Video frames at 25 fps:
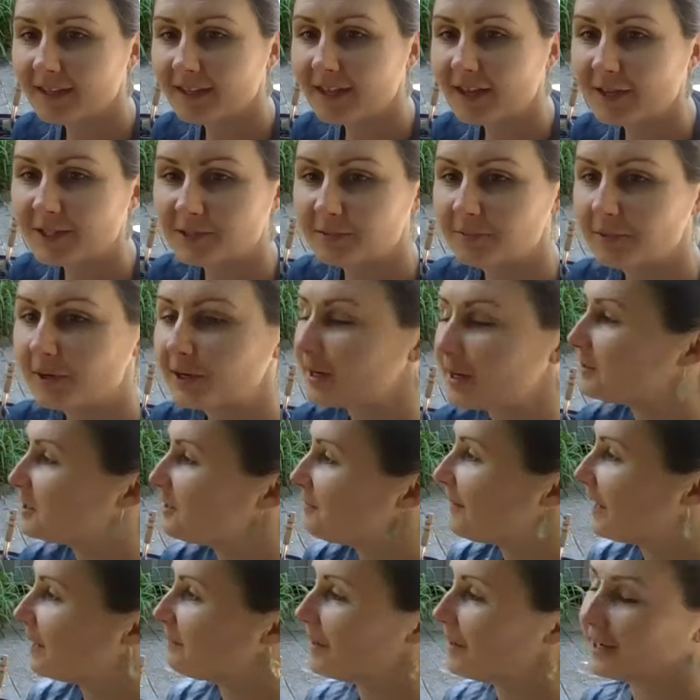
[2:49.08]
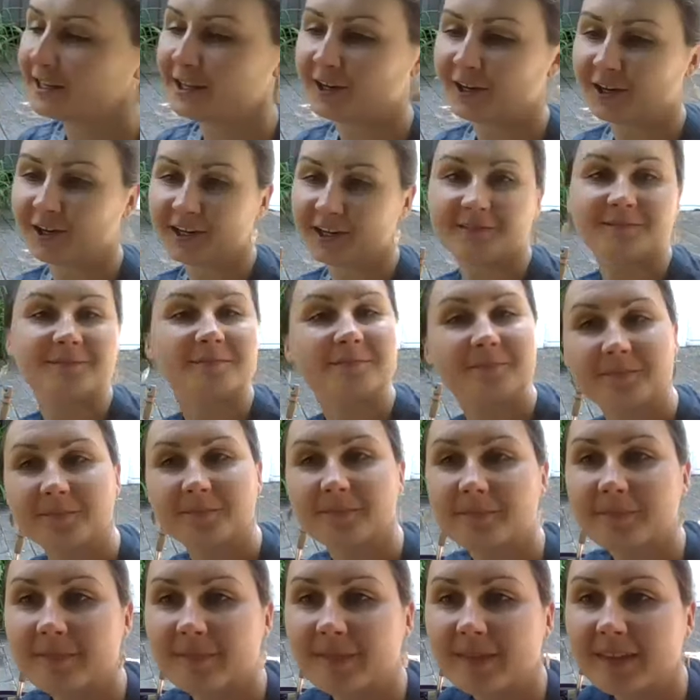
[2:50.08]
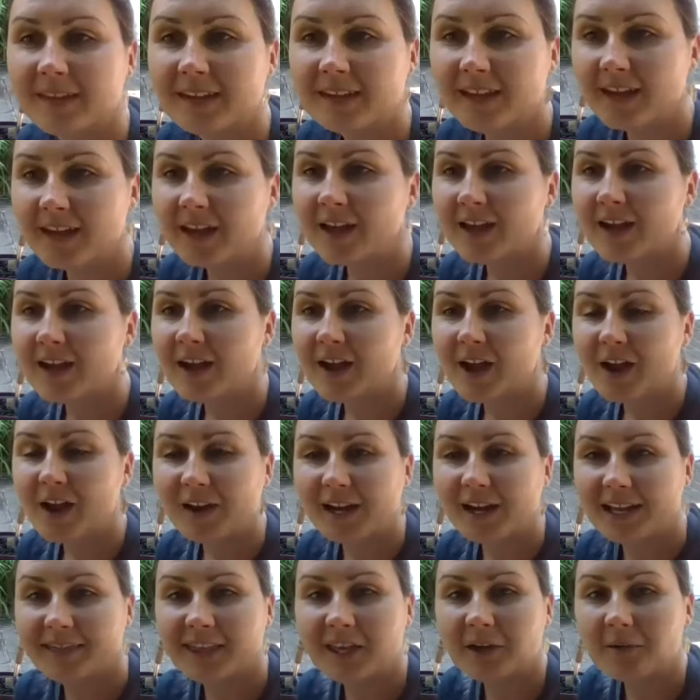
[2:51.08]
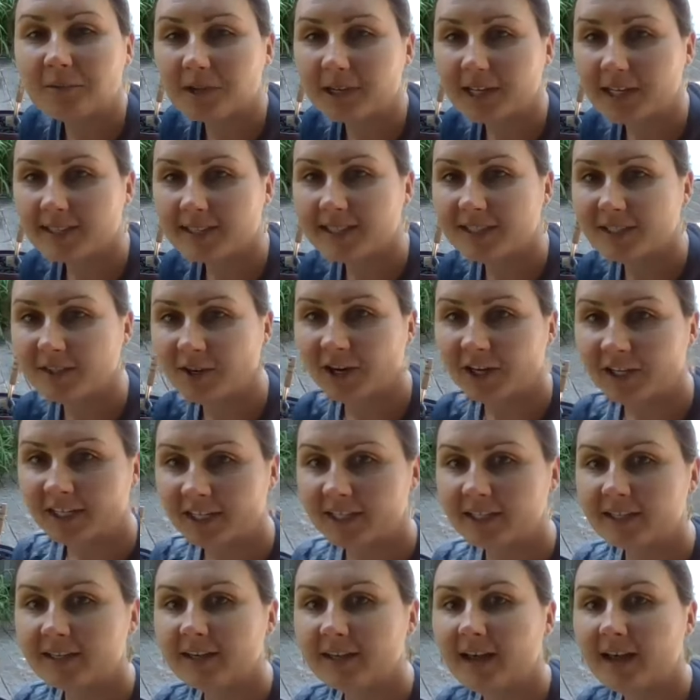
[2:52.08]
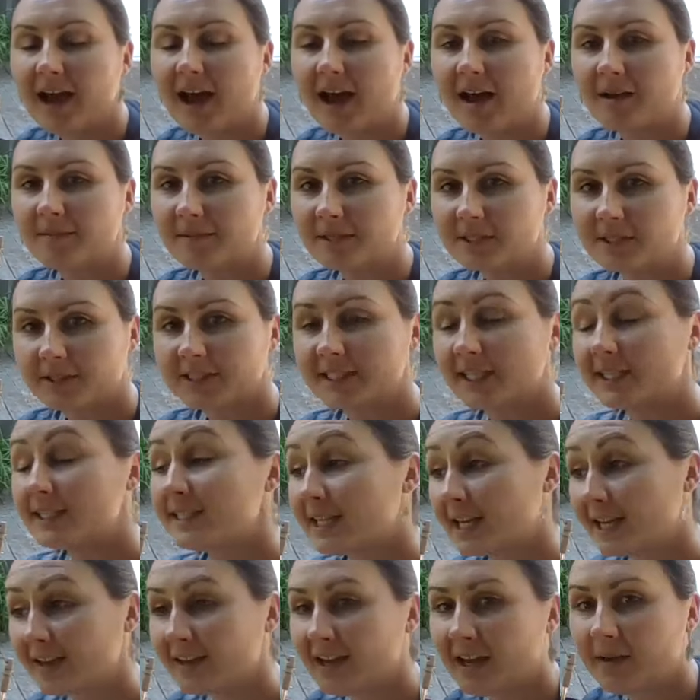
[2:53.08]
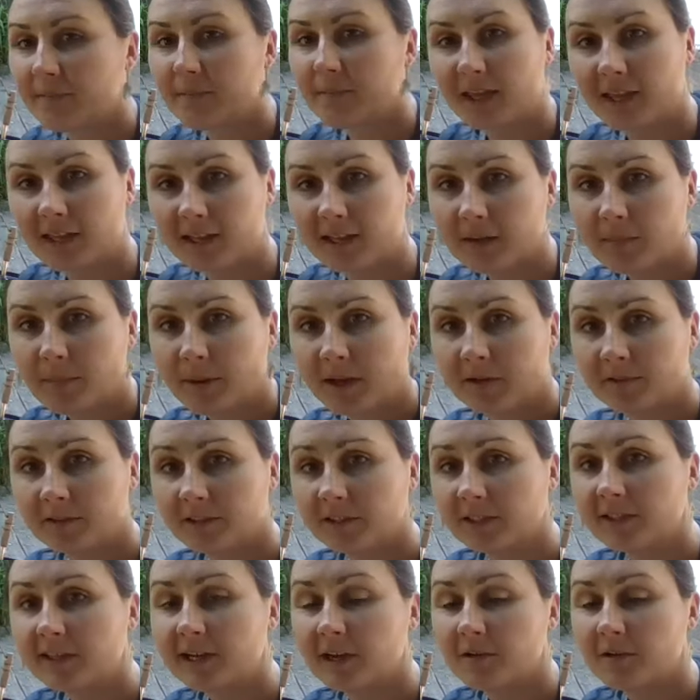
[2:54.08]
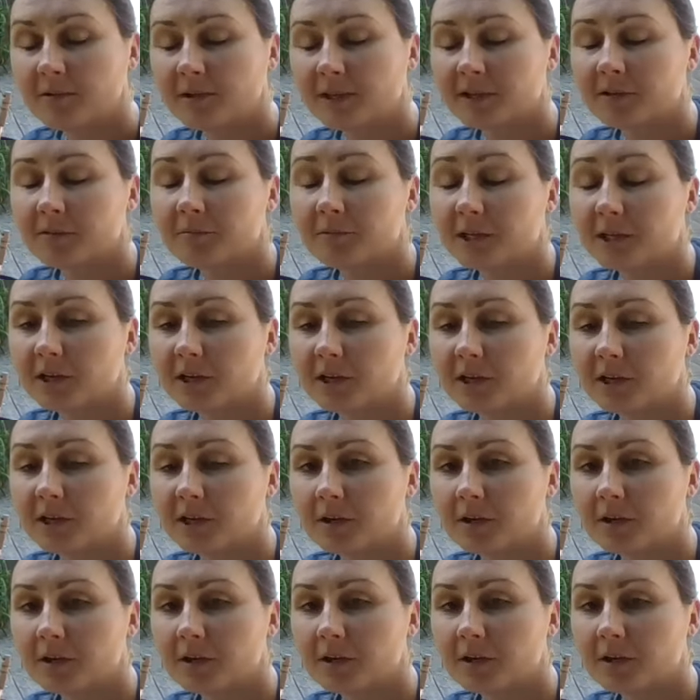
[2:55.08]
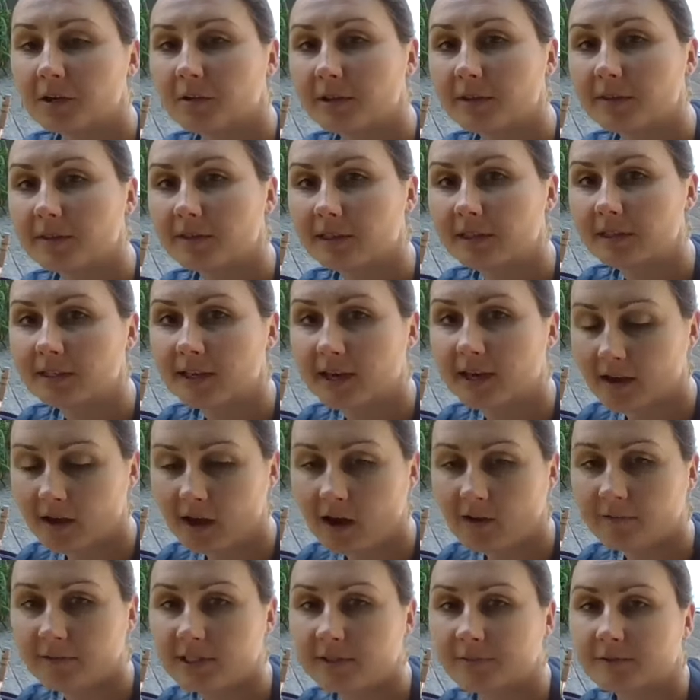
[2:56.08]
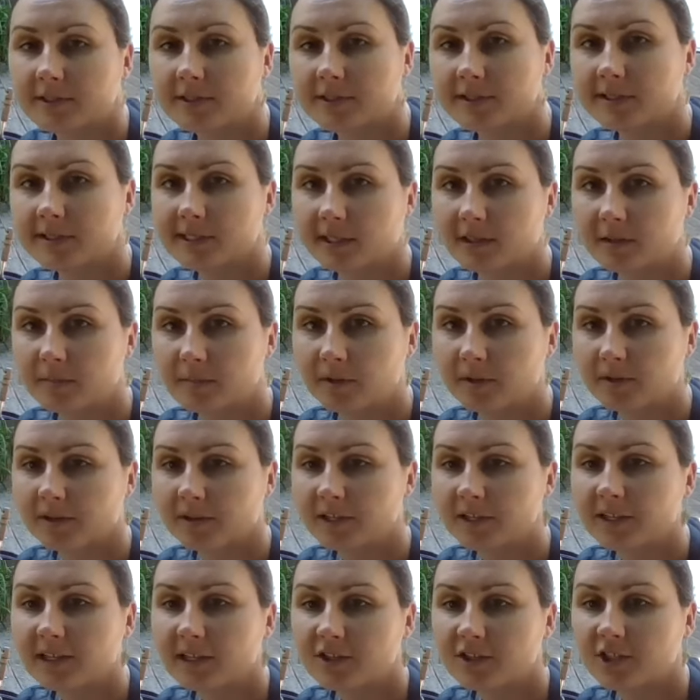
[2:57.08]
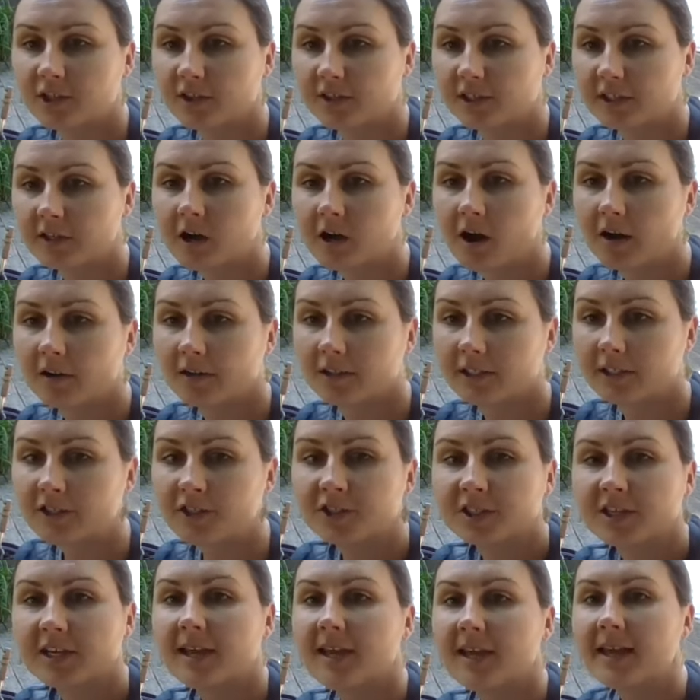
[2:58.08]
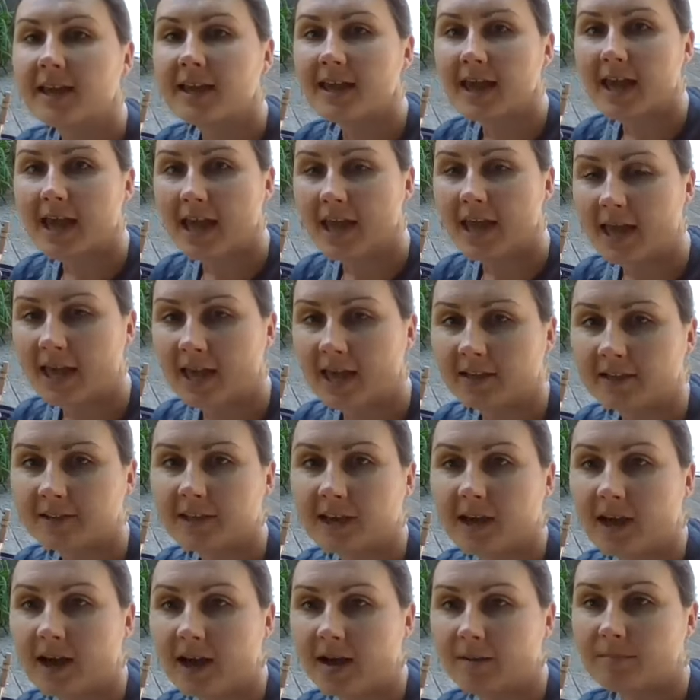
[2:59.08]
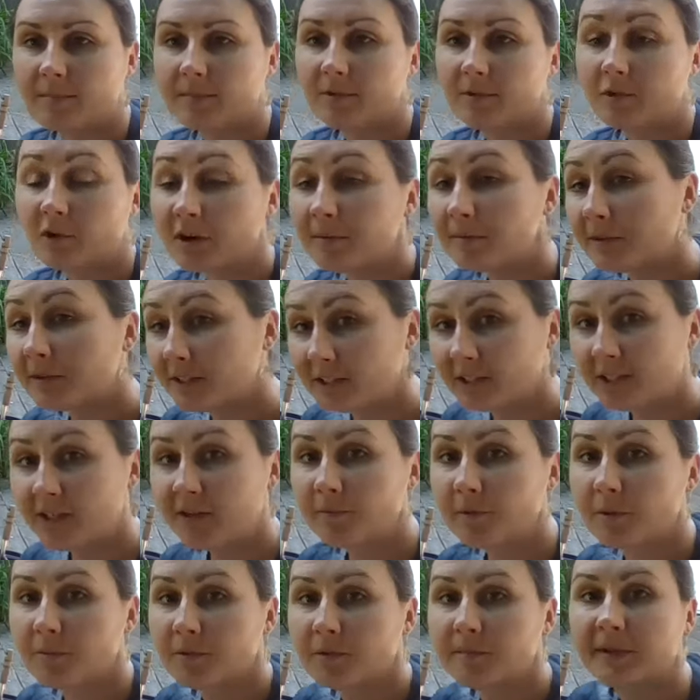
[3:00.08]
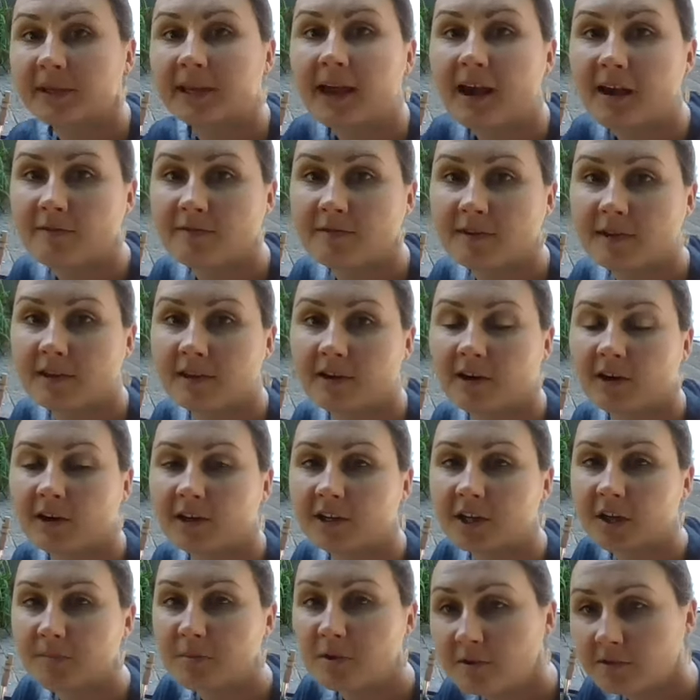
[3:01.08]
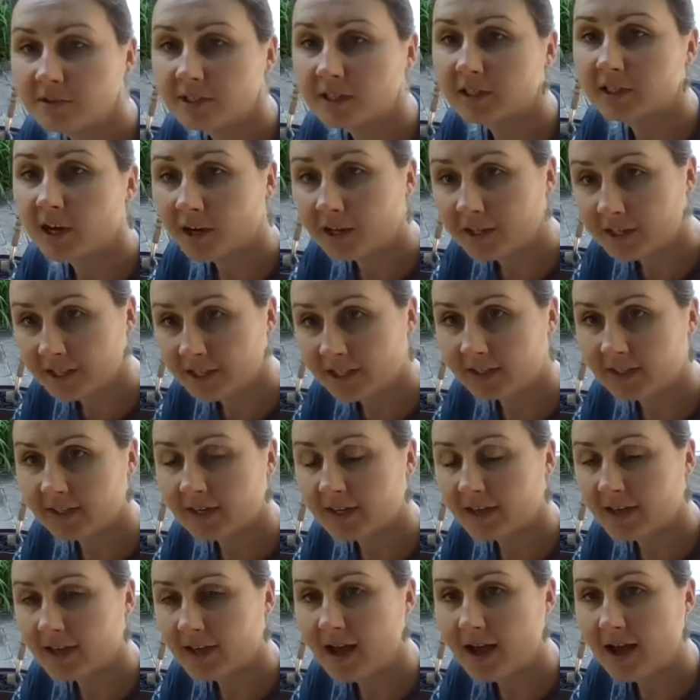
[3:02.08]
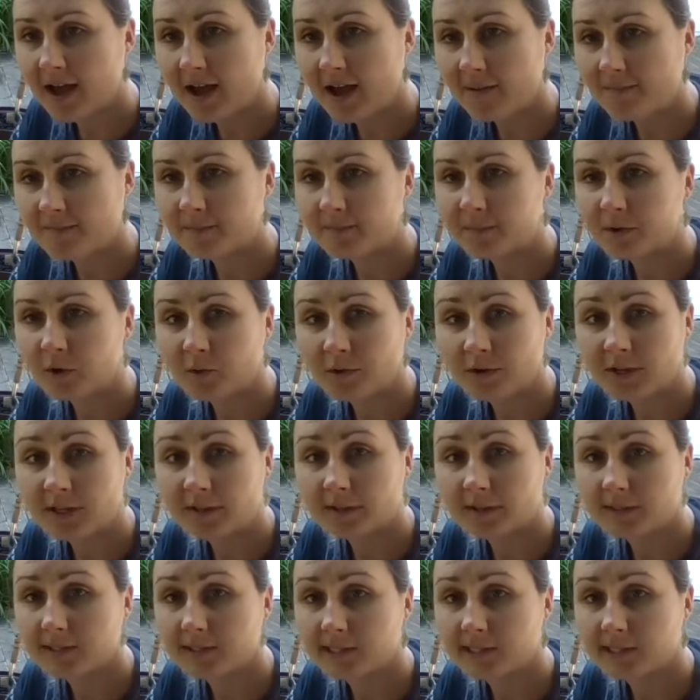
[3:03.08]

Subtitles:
So welcome to my backyard. All right, I think we'll get started. So as I said, I'm Anna Pautler. I work with the Office for Sustainability at Sheridan College. And normally we would be having our community garden going this